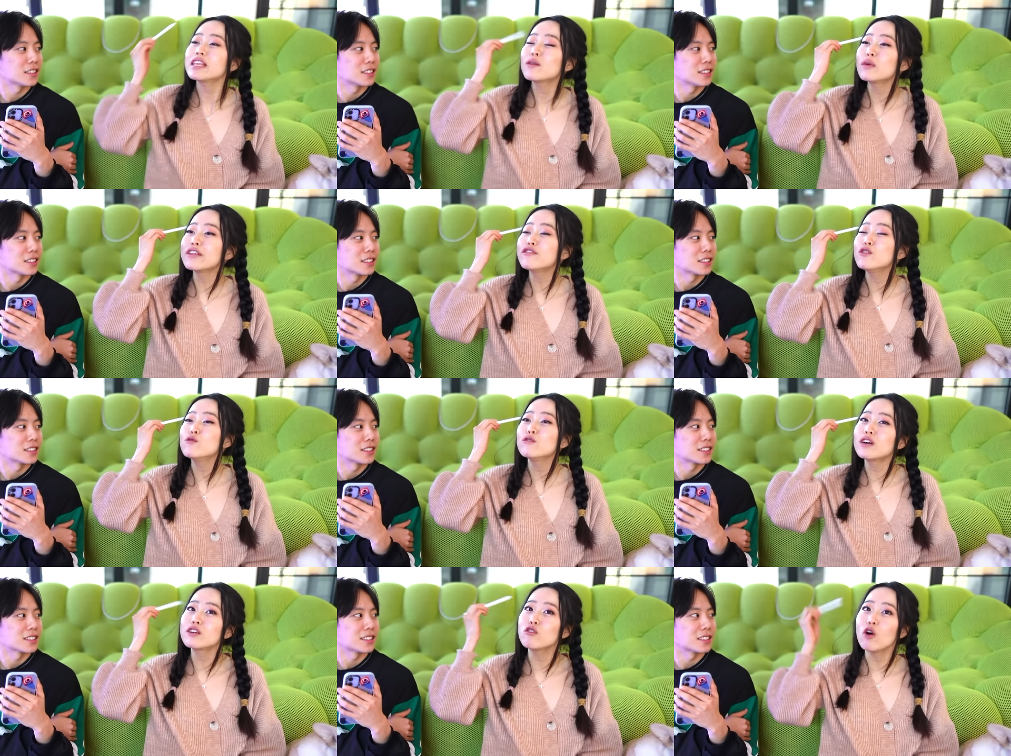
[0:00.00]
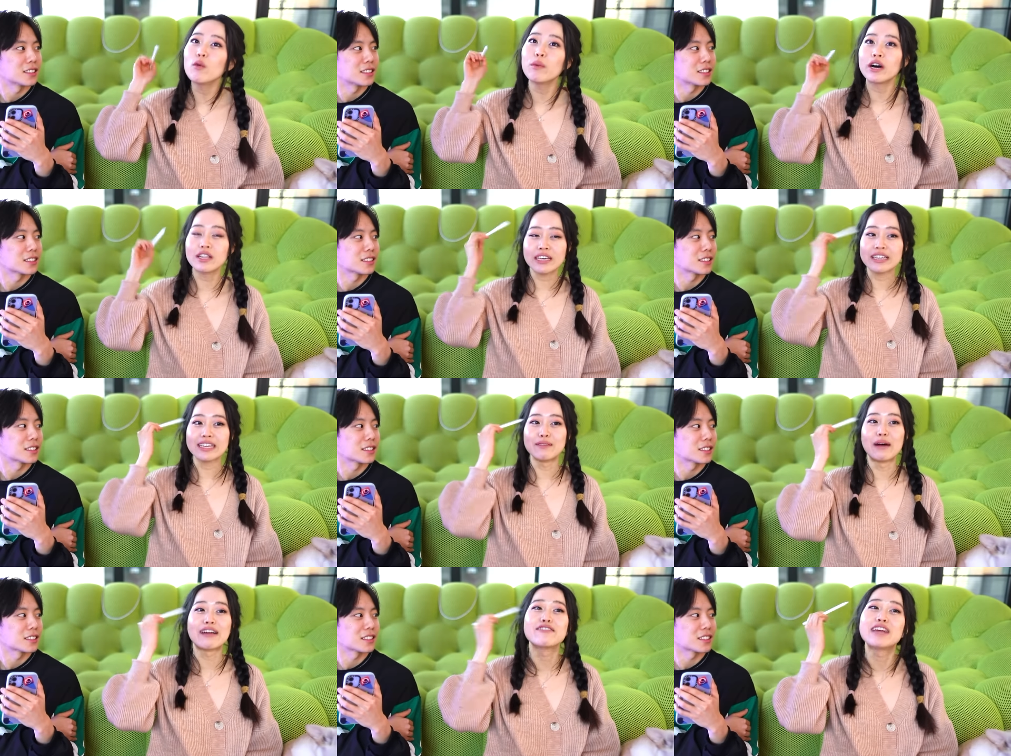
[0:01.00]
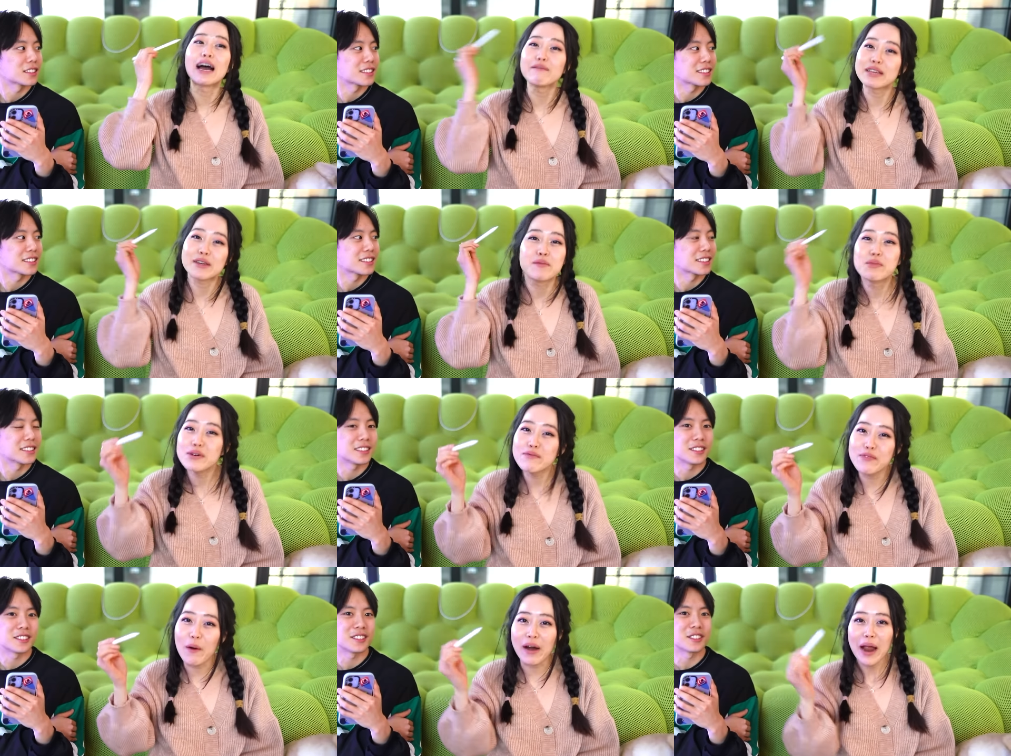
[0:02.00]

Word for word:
Speaker 1: like what if you are lowballing the amount of time that you poop for?